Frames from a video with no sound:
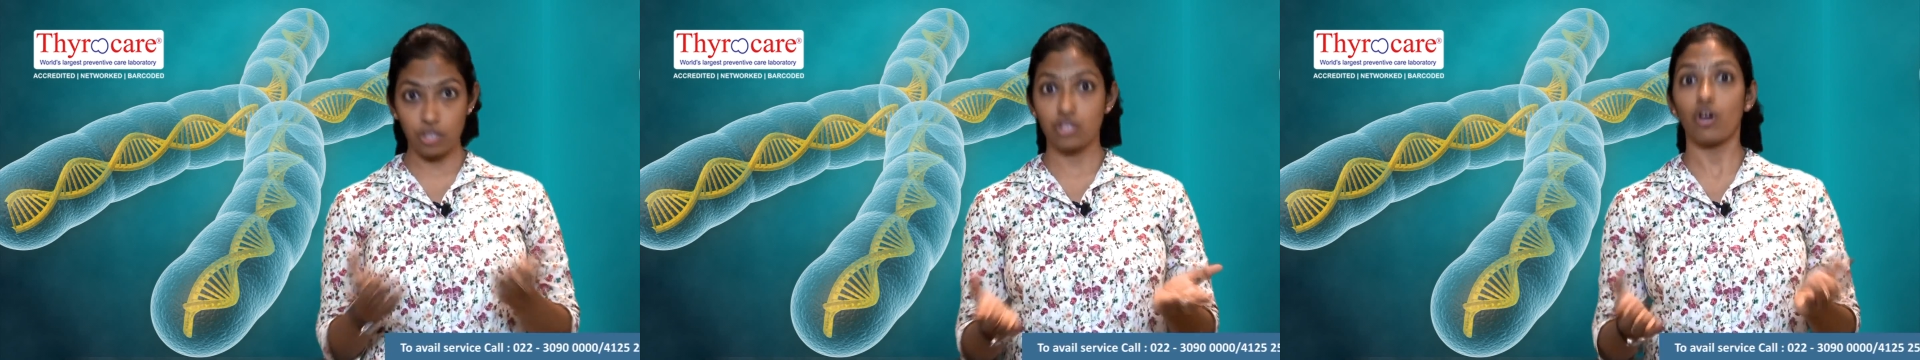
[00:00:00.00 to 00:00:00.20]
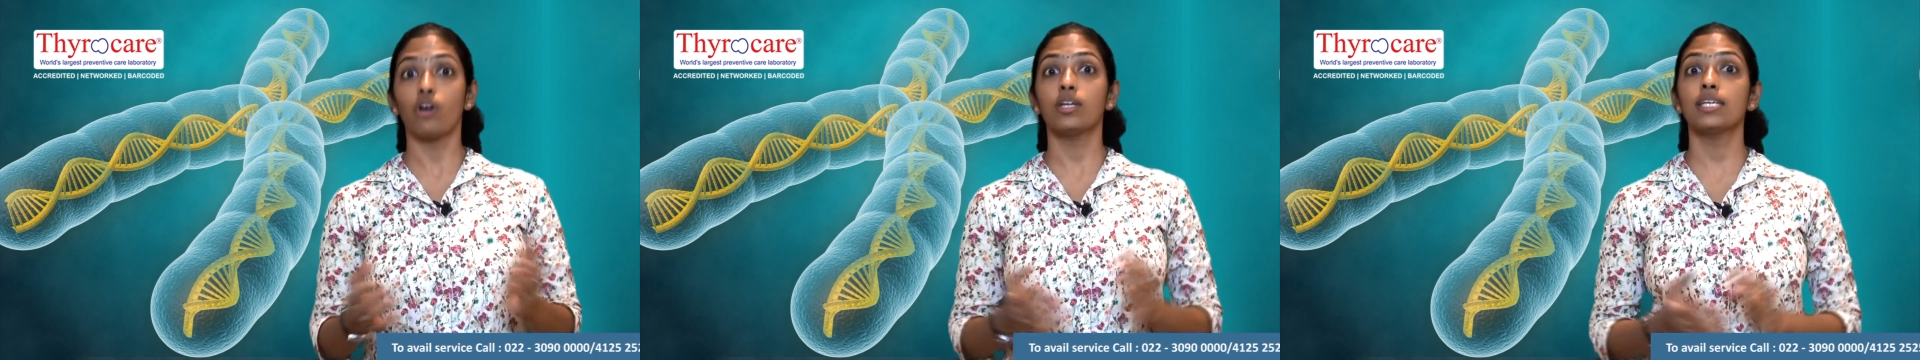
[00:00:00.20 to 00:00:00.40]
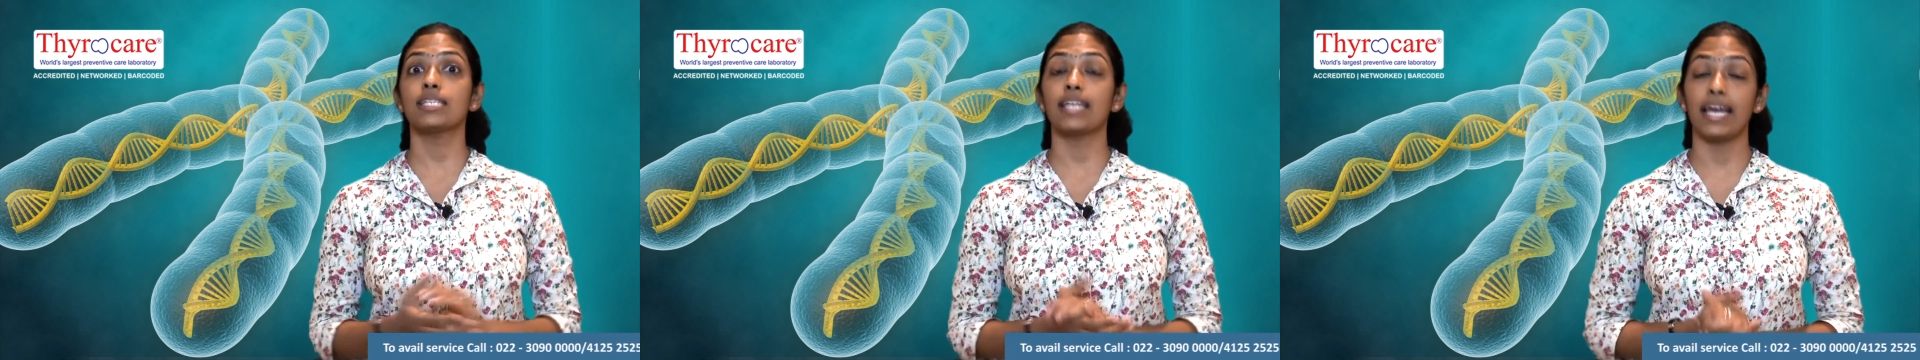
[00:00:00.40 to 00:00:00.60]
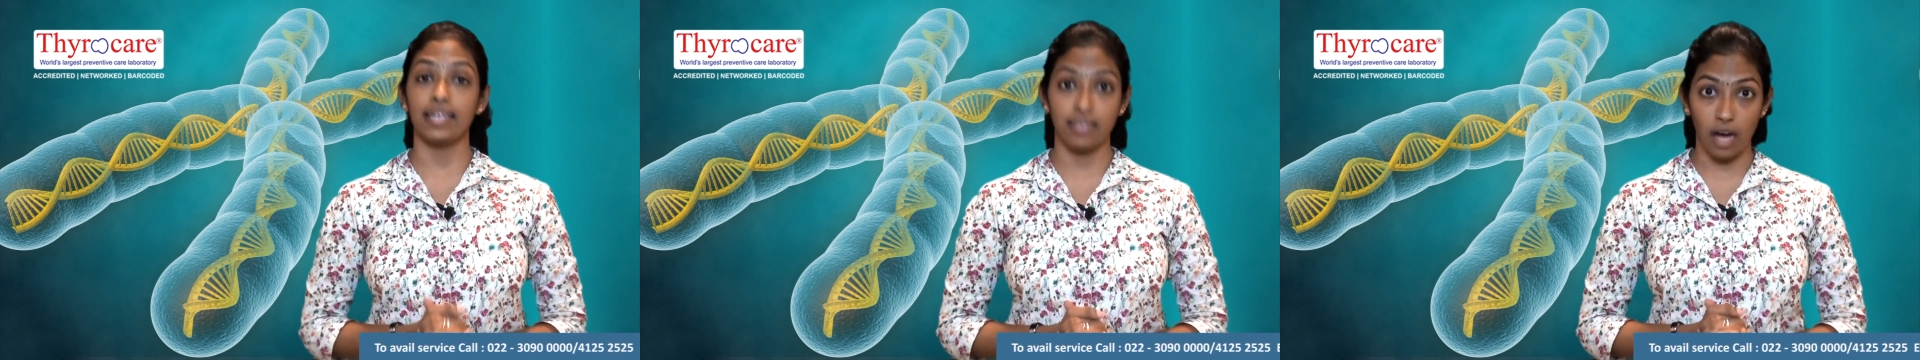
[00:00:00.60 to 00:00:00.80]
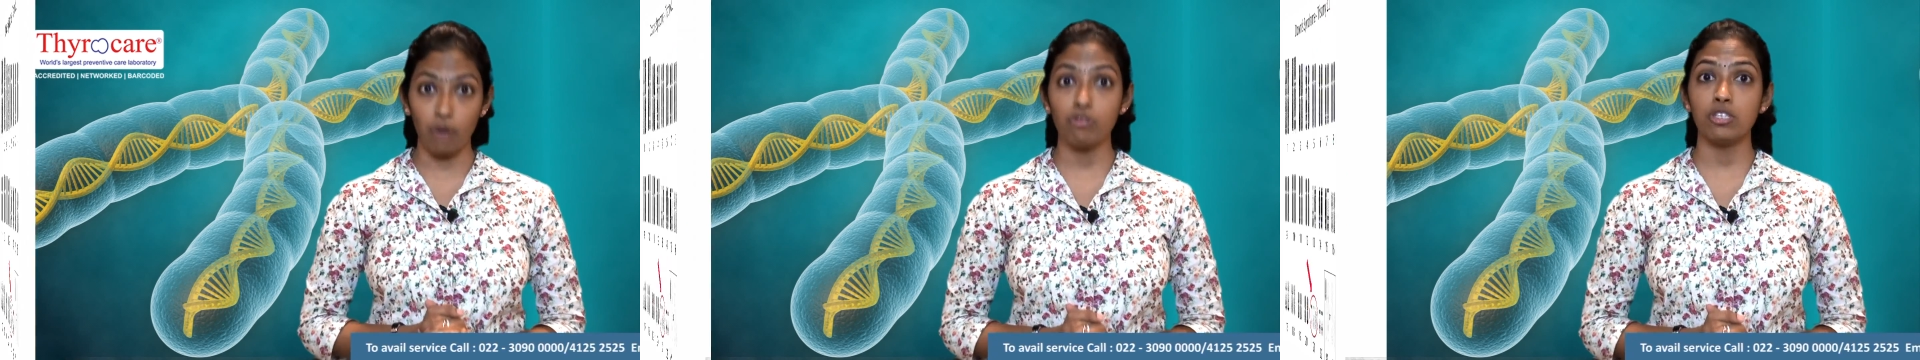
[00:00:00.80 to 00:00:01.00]
Disorders
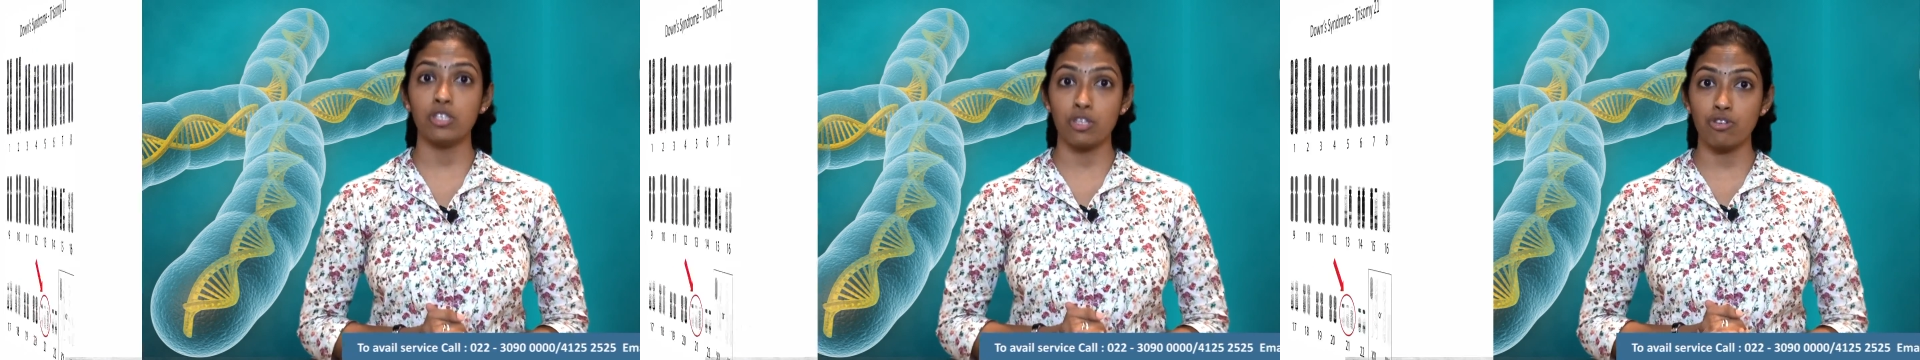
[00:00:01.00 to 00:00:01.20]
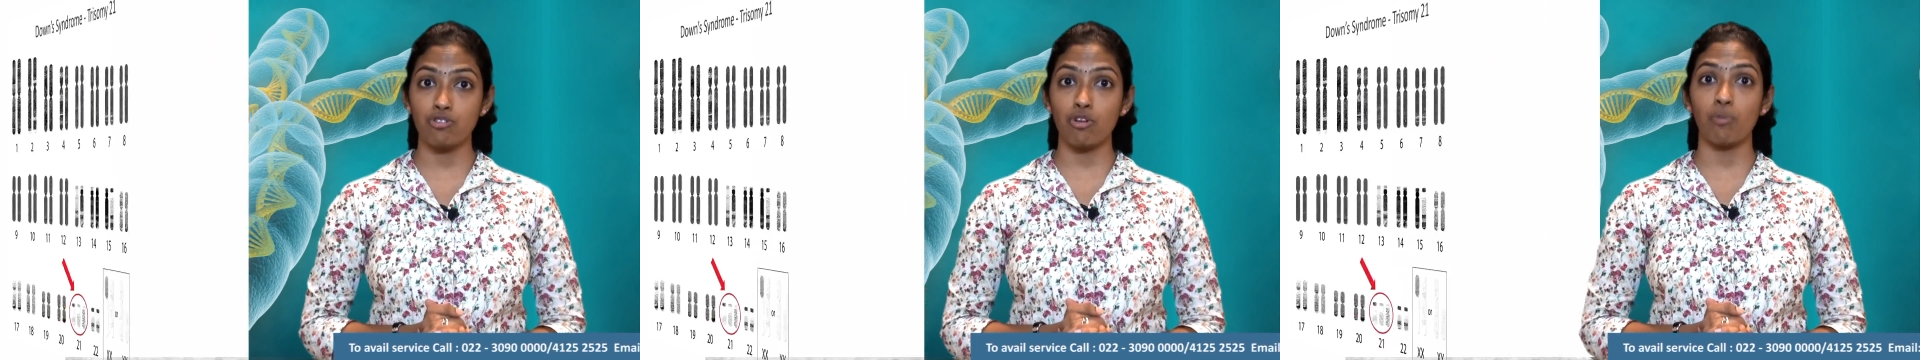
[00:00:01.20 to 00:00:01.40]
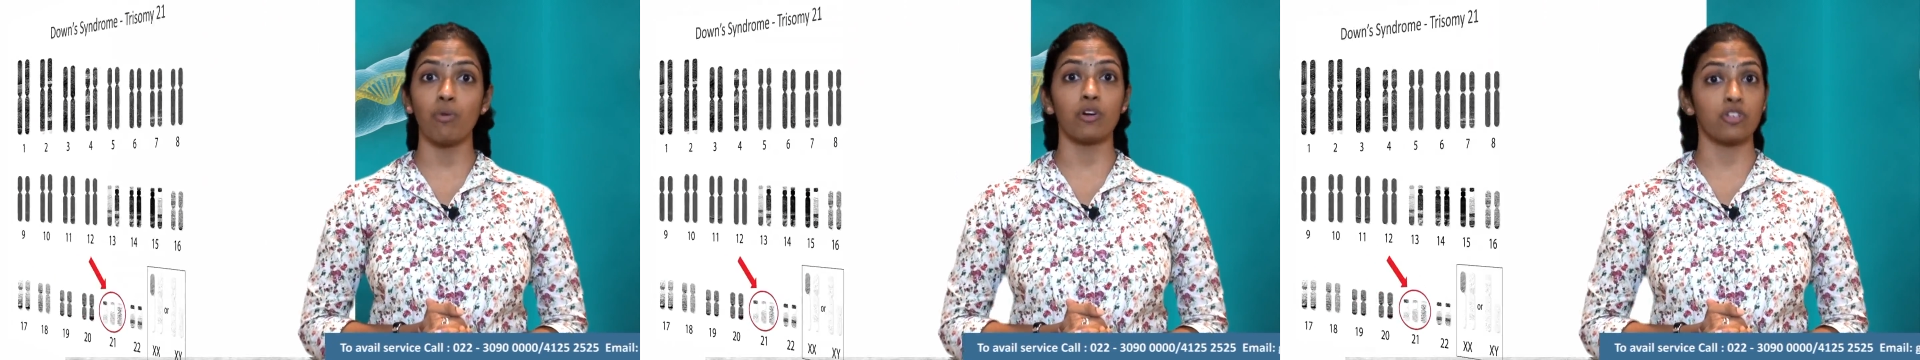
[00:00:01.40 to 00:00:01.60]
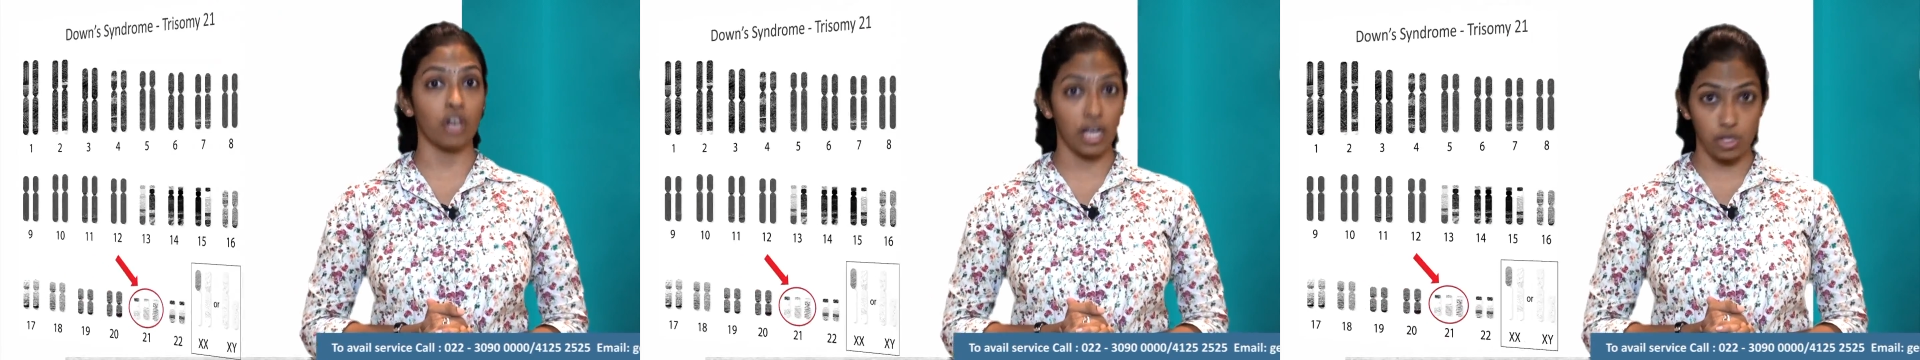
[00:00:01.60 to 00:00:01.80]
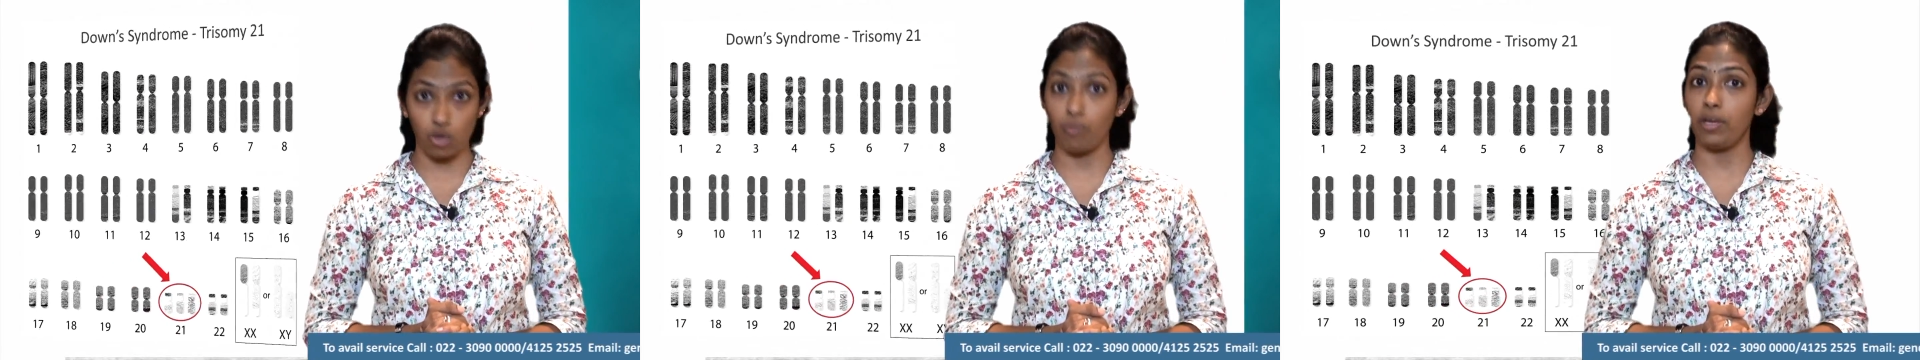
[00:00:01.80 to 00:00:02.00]
like Down syndrome or
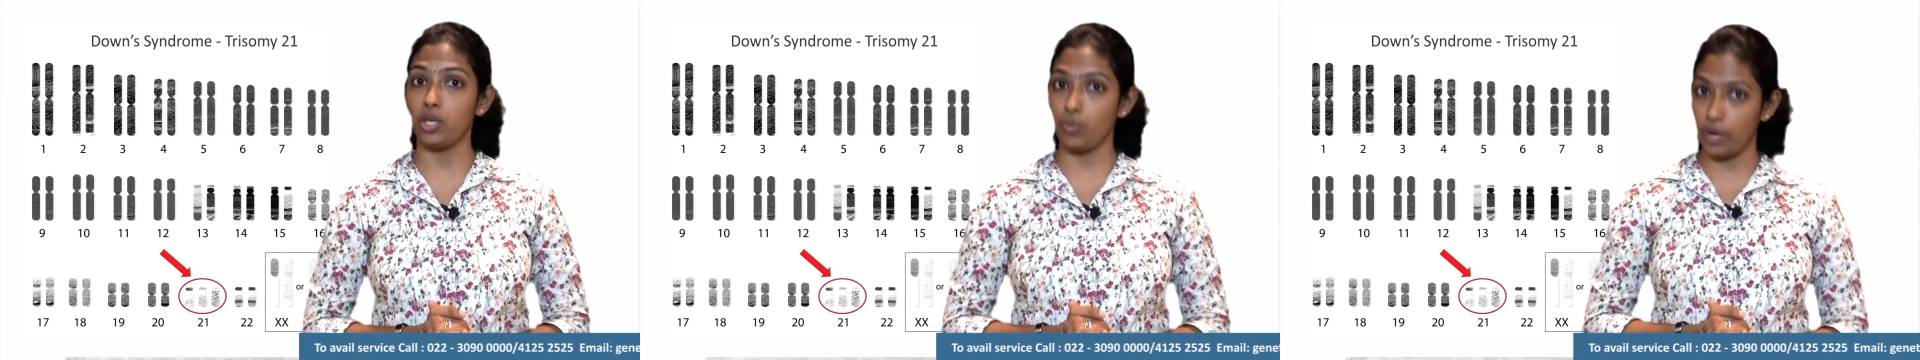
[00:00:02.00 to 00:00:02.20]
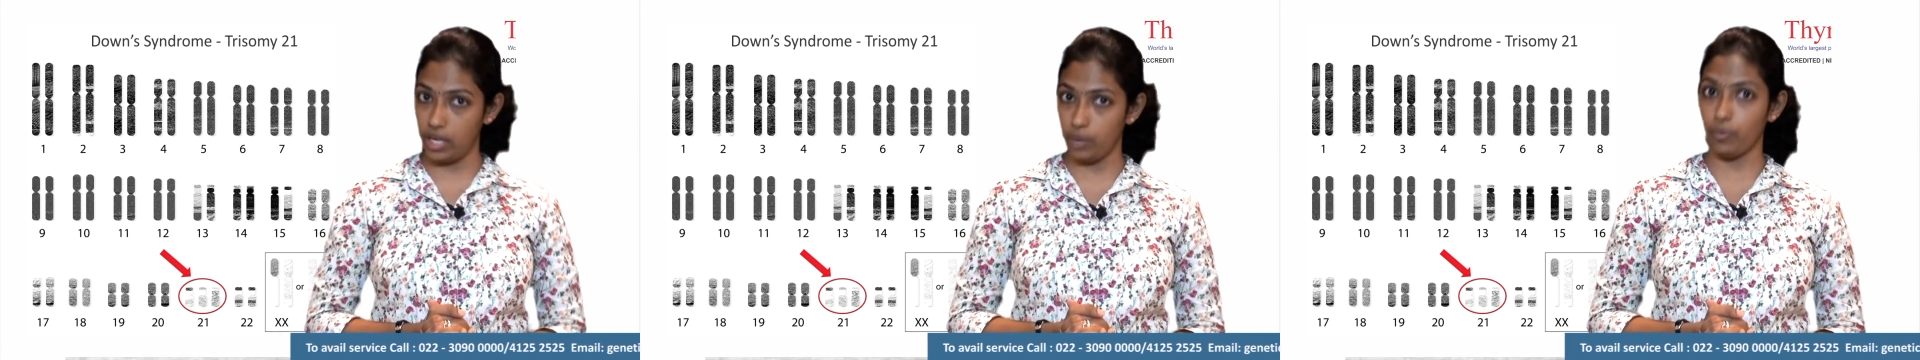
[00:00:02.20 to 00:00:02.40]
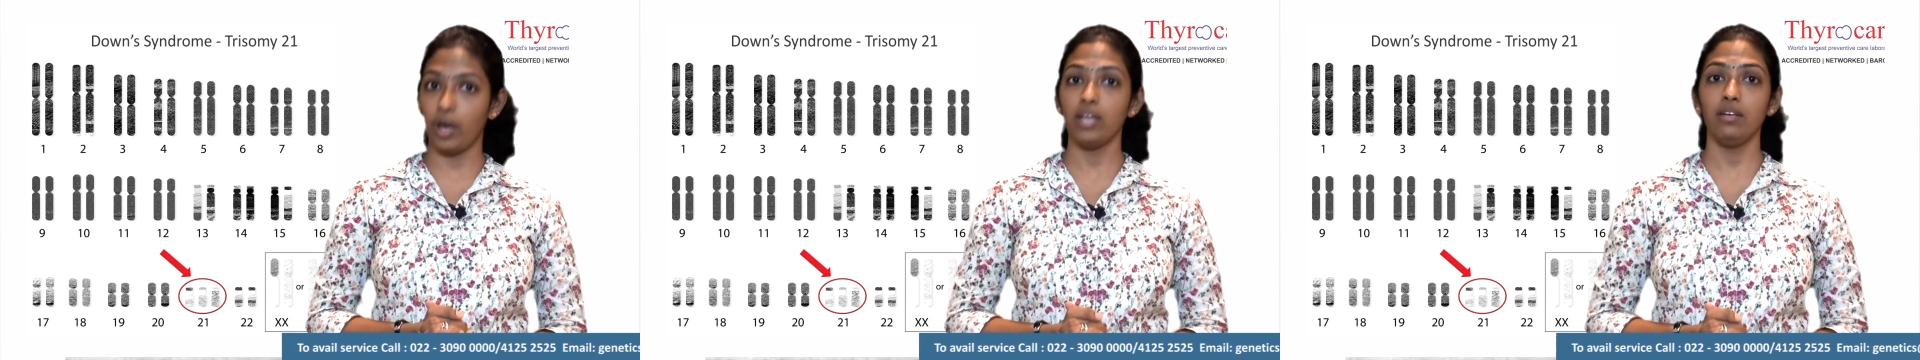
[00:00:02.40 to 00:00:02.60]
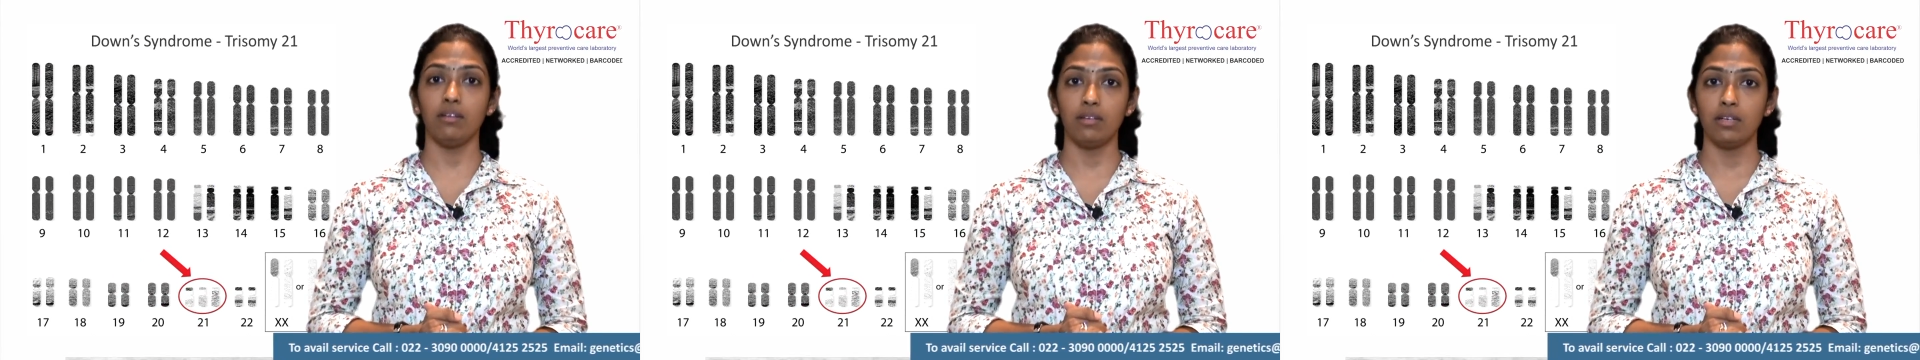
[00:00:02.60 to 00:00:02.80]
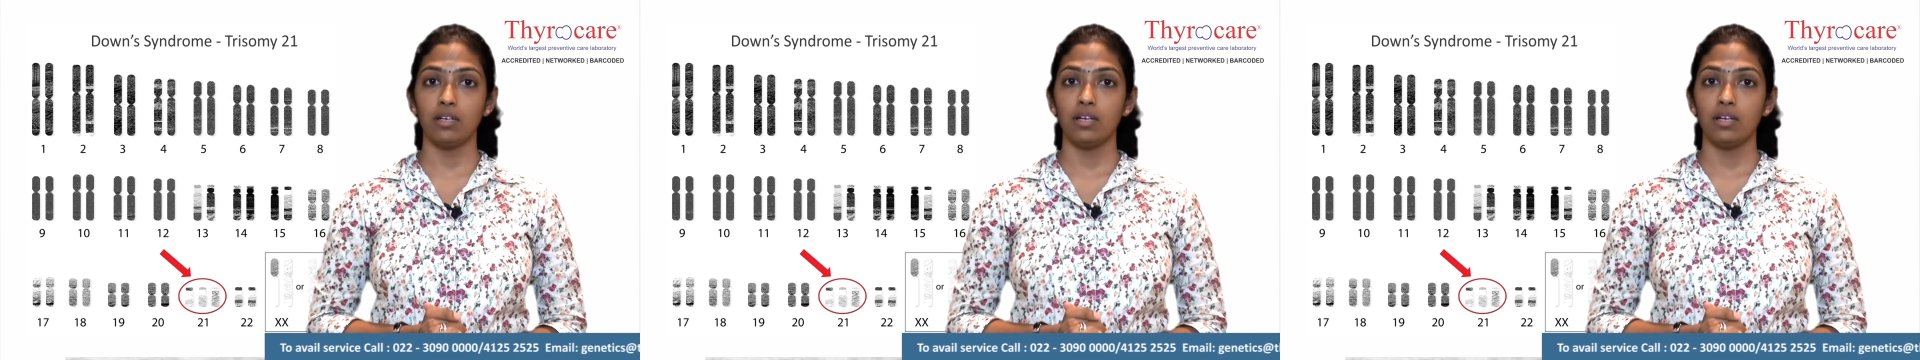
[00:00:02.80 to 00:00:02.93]
trisomy 21,